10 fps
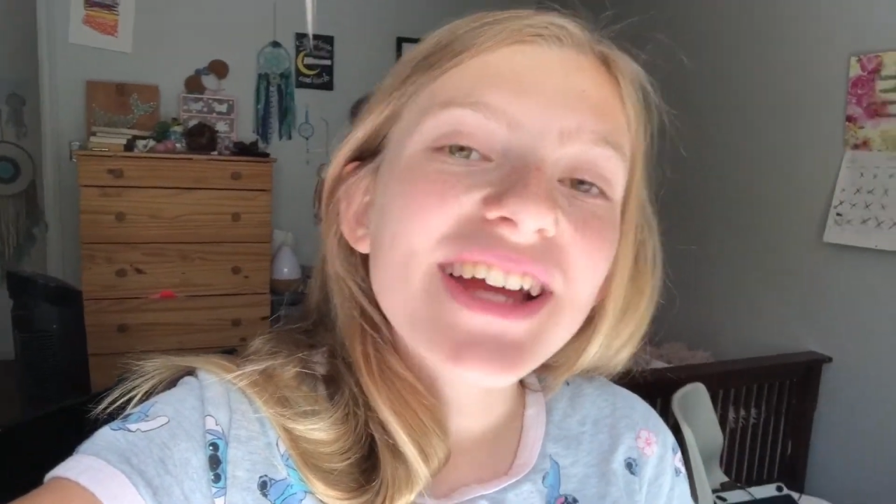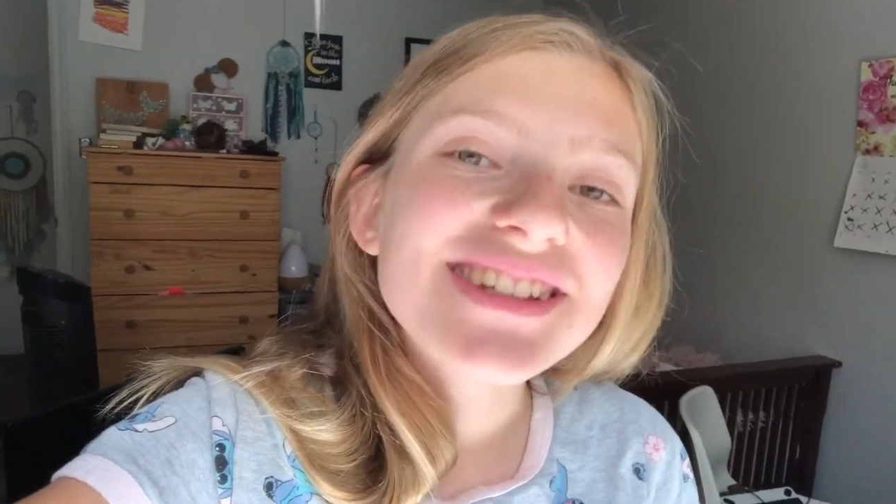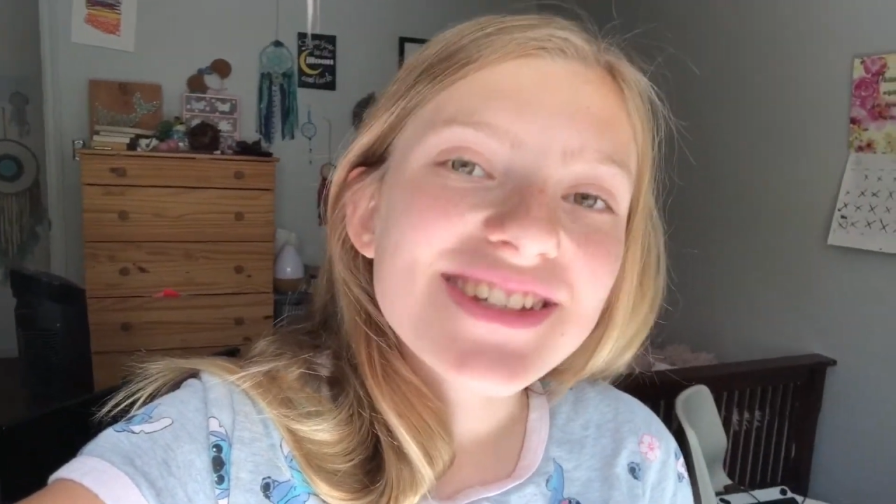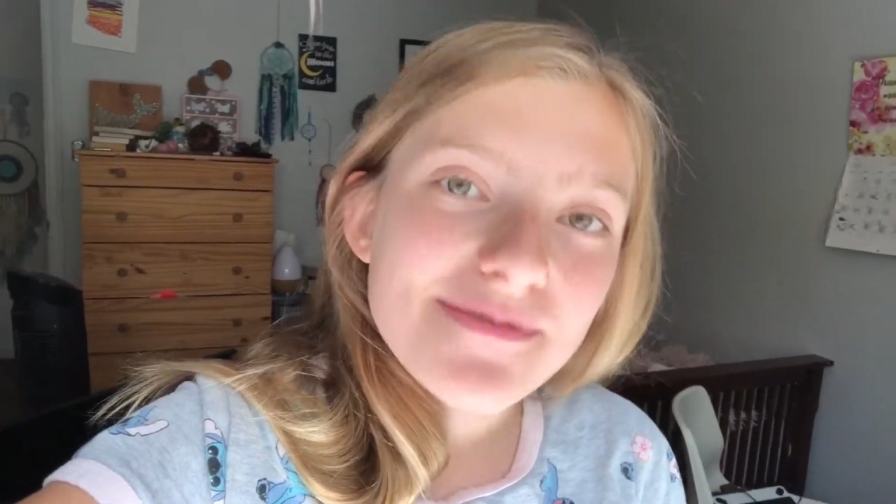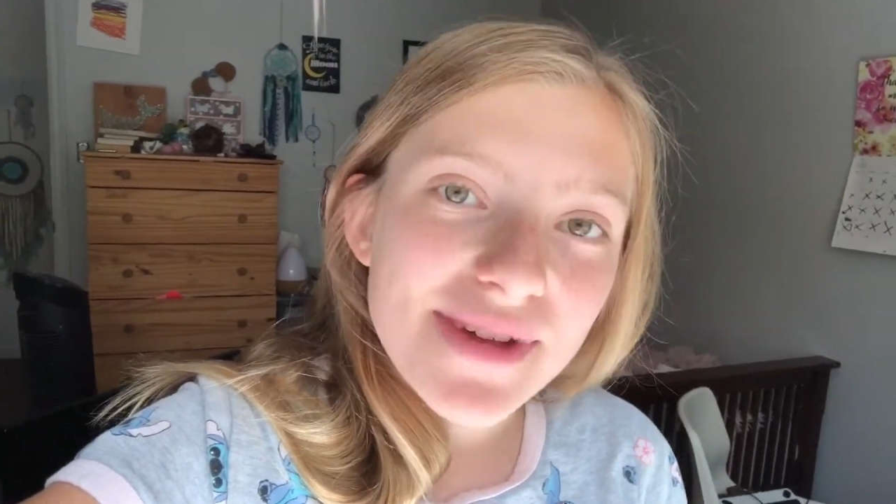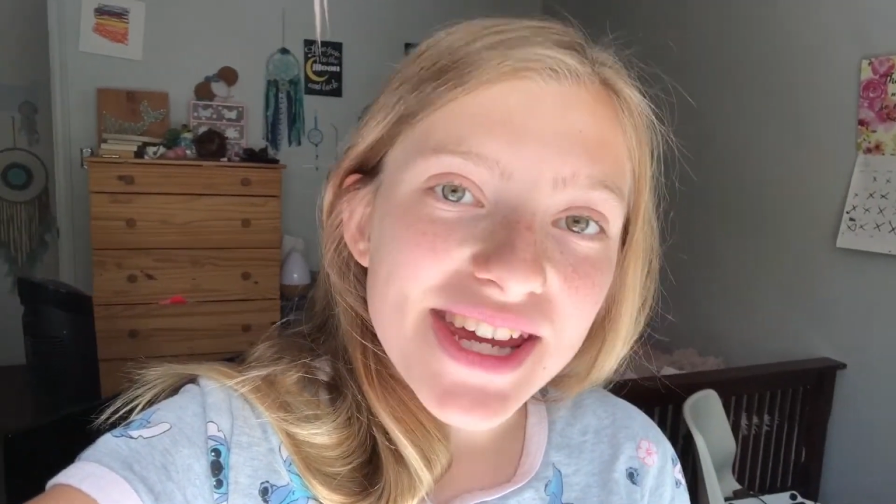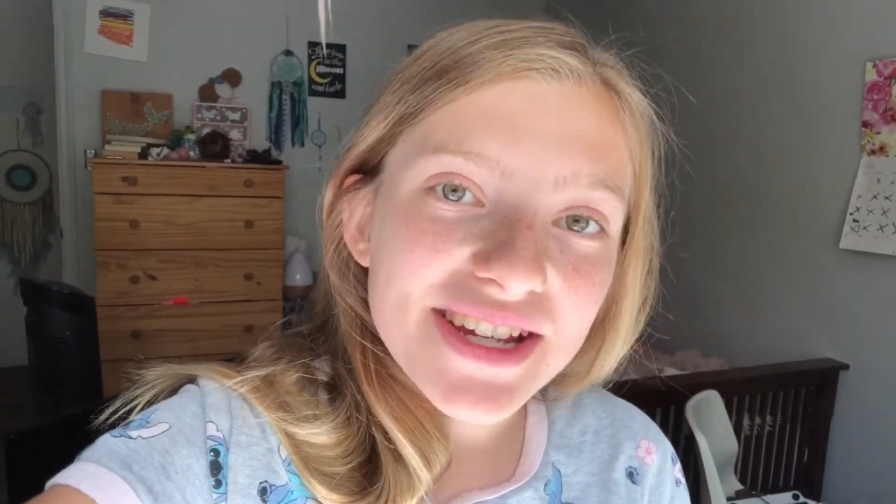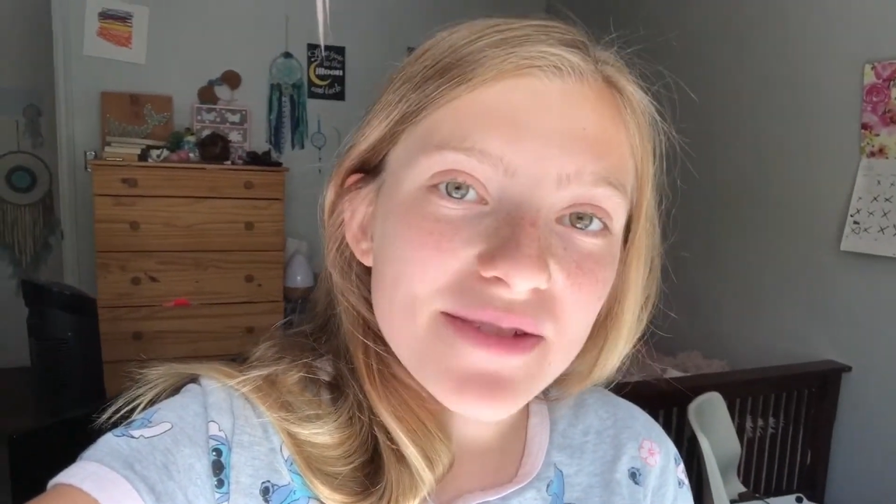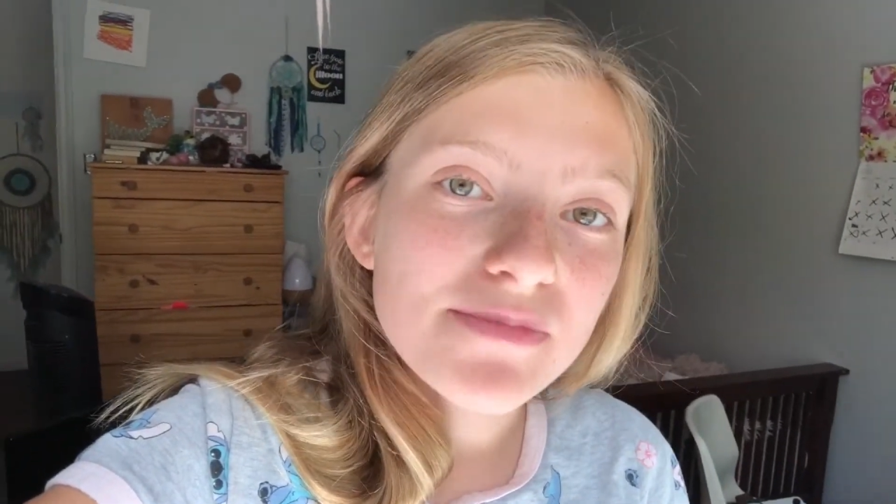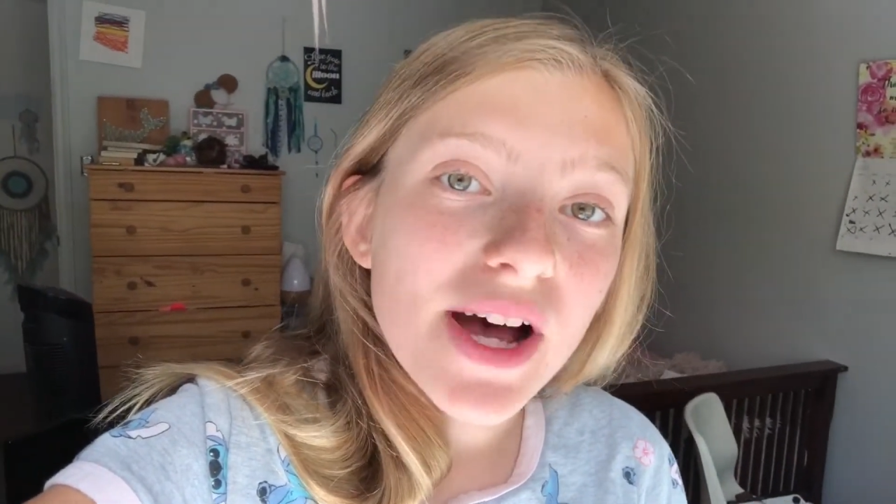to make a
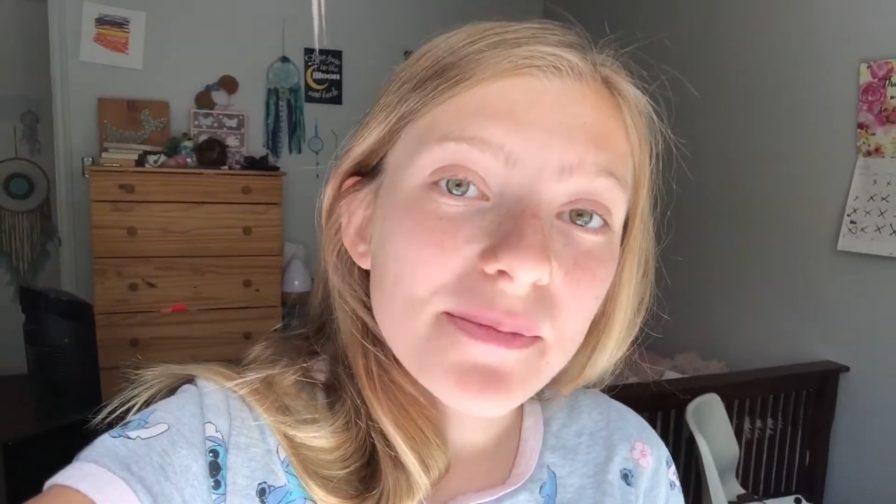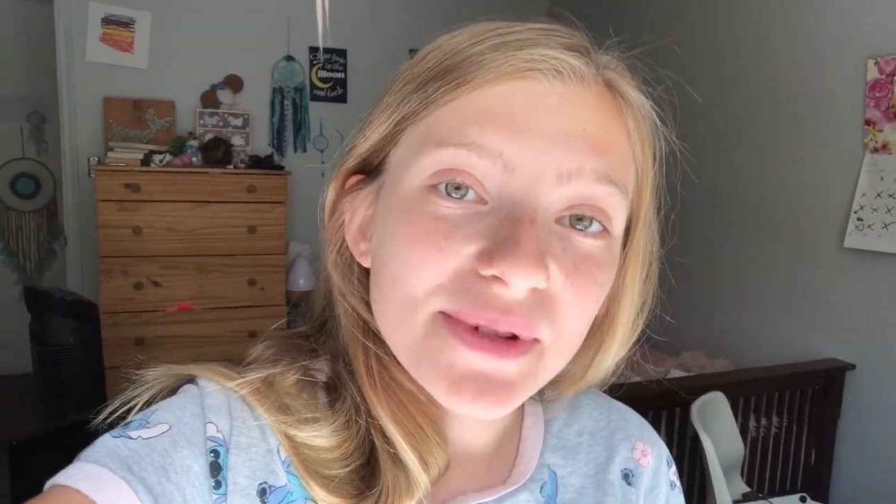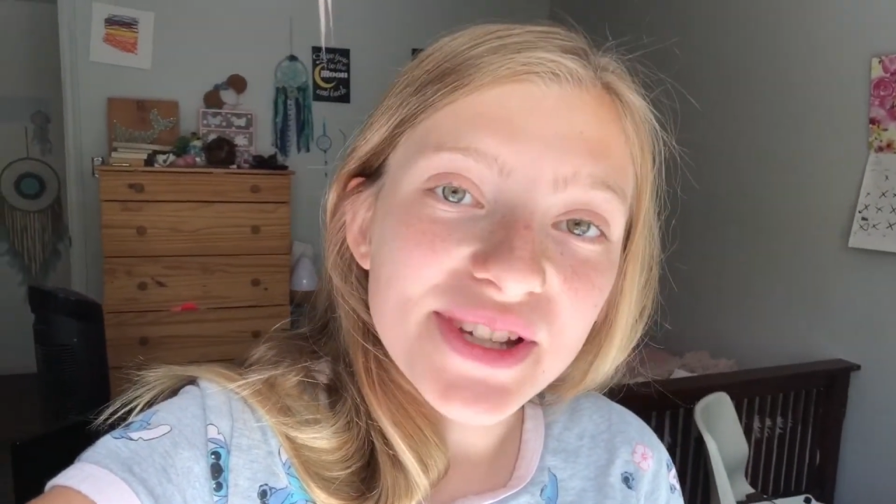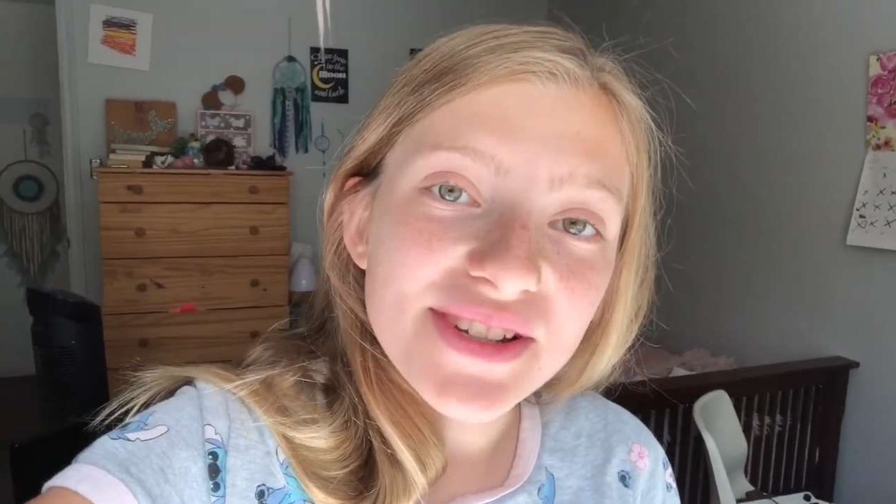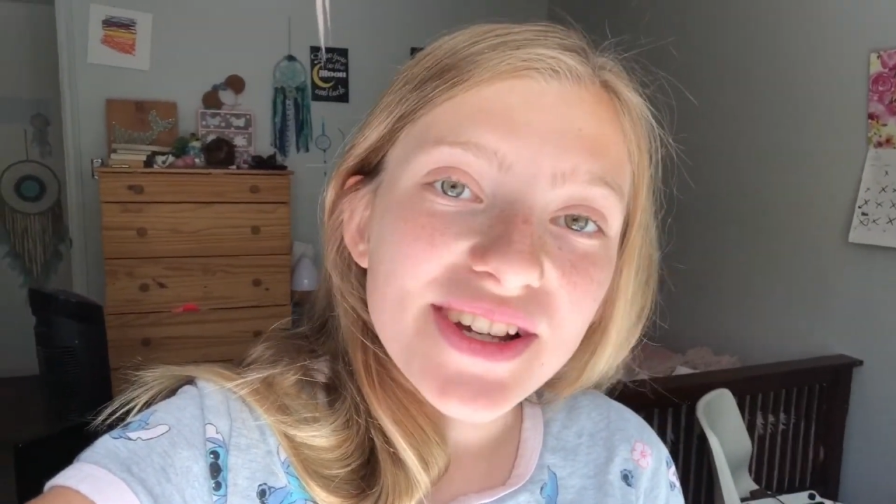puppet